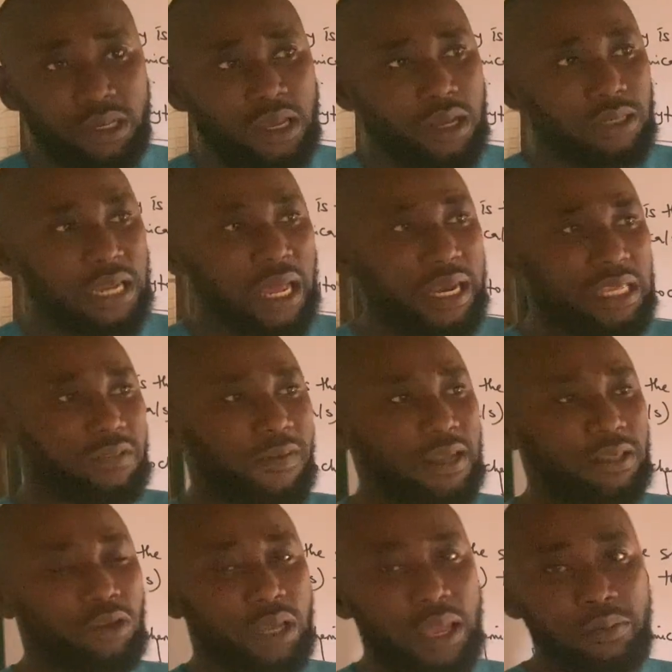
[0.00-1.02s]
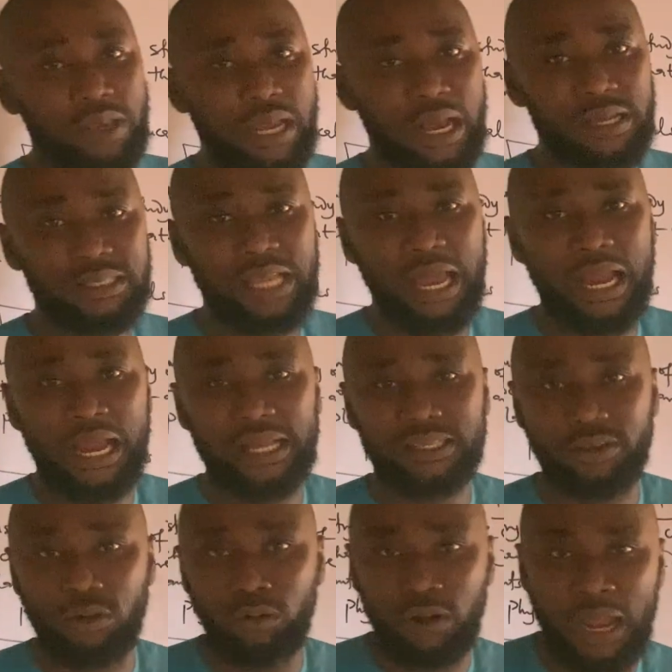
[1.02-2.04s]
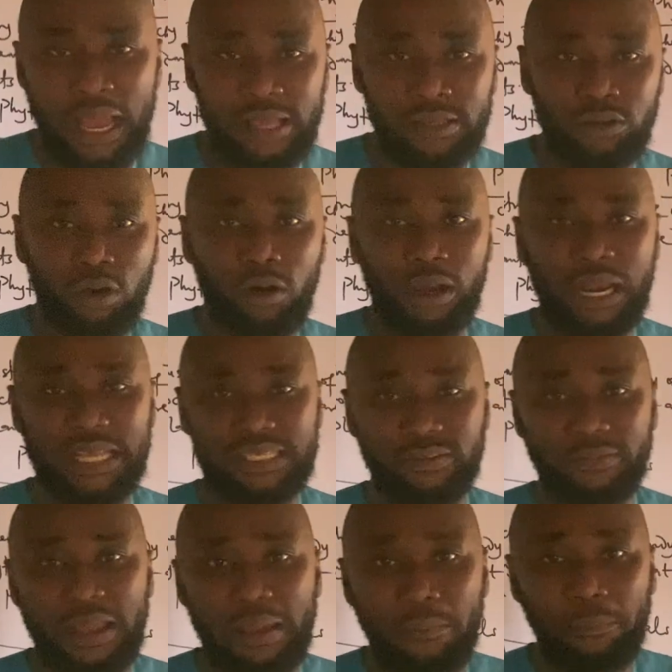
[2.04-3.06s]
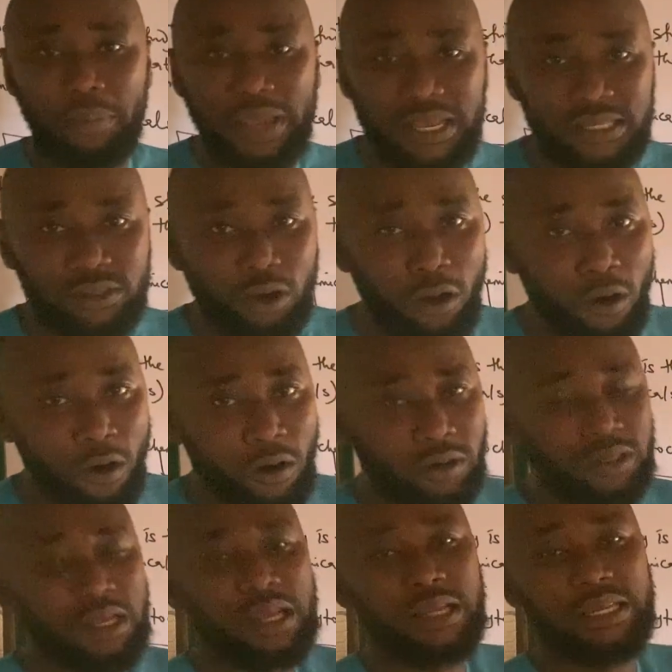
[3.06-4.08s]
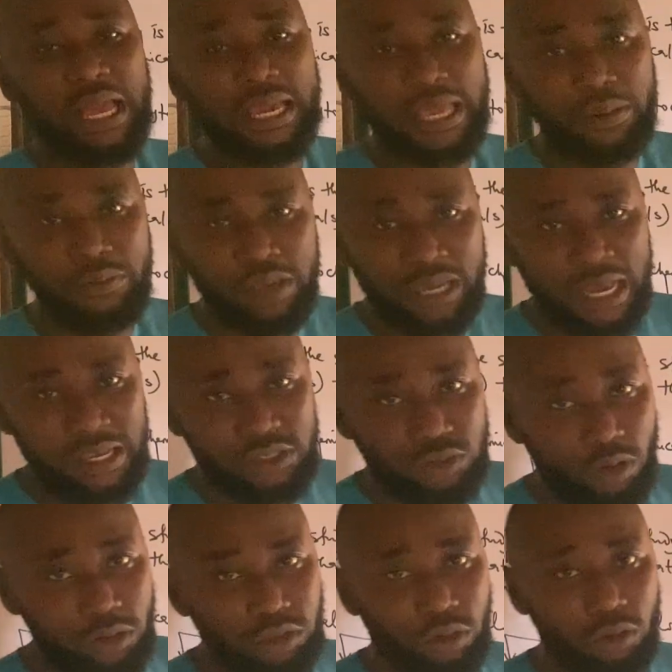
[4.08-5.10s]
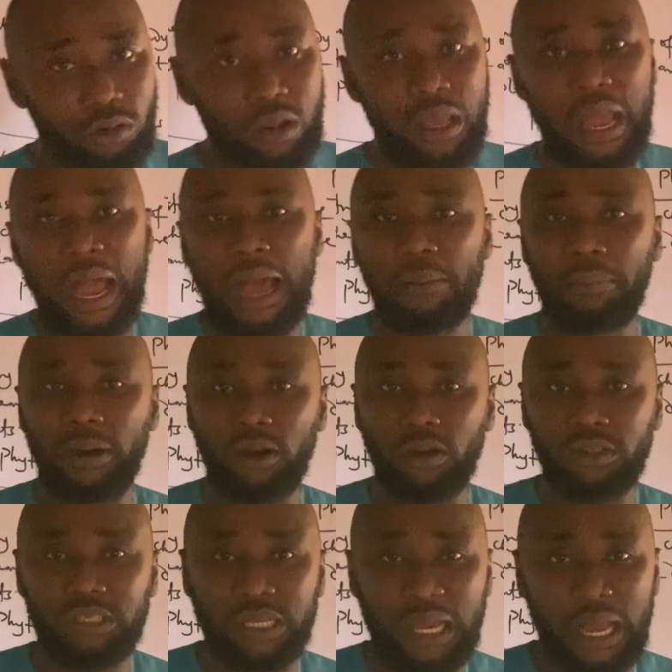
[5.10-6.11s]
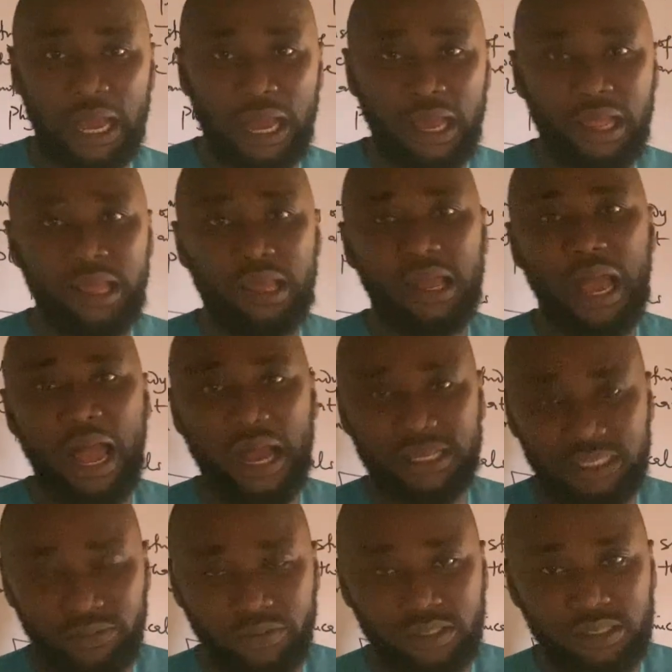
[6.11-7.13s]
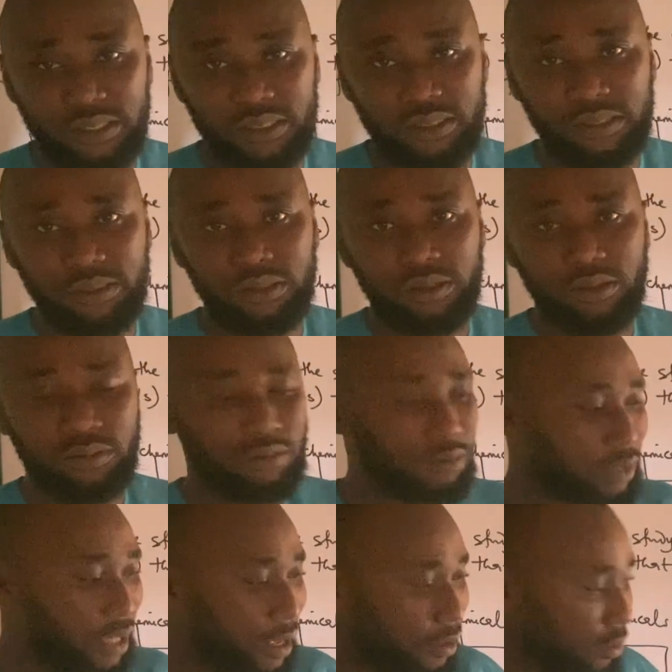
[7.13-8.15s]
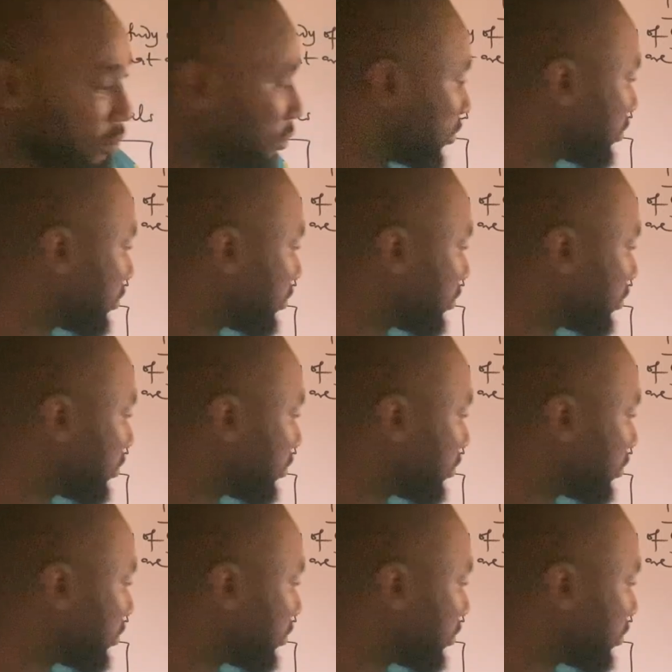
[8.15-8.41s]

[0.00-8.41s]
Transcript: Now, these phytochemicals, they are categorized or classified based on their chemical structure and biological activities. Thank you.